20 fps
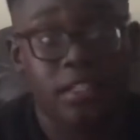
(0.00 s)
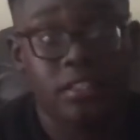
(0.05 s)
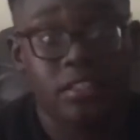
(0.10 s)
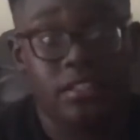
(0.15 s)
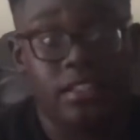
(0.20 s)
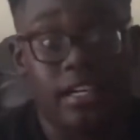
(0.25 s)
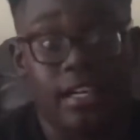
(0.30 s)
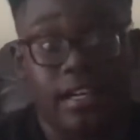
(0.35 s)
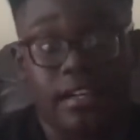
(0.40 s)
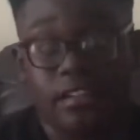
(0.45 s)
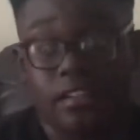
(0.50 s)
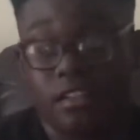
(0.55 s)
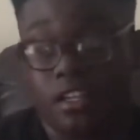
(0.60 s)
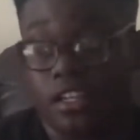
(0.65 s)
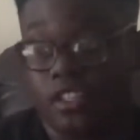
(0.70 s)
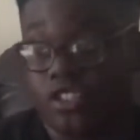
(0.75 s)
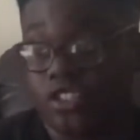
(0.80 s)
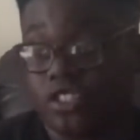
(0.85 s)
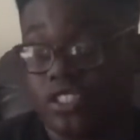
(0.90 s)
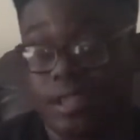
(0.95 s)
that
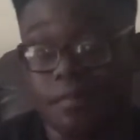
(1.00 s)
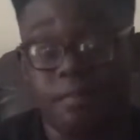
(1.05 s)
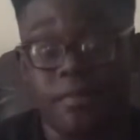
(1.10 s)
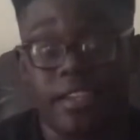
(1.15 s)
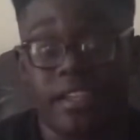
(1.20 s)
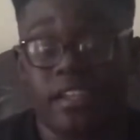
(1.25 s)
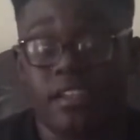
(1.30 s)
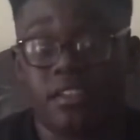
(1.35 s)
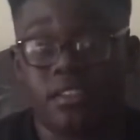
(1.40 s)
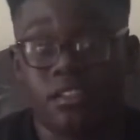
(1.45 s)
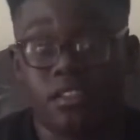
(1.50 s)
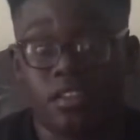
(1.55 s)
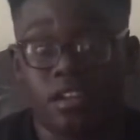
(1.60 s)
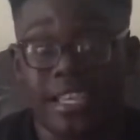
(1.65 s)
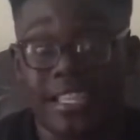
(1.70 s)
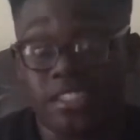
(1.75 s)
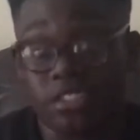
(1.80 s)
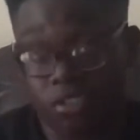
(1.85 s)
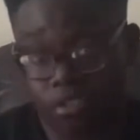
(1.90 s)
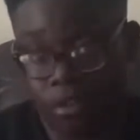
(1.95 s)
just send me
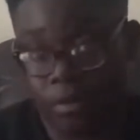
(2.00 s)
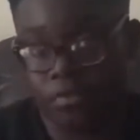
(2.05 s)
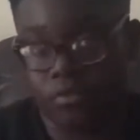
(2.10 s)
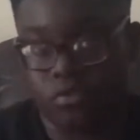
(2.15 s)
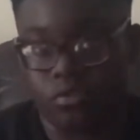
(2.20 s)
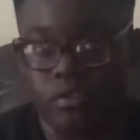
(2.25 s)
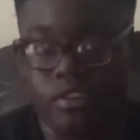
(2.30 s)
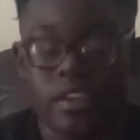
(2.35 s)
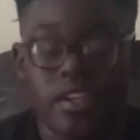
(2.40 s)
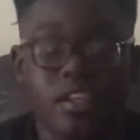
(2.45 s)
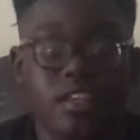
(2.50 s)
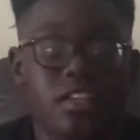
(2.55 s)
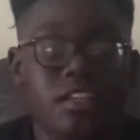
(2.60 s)
Instagram story,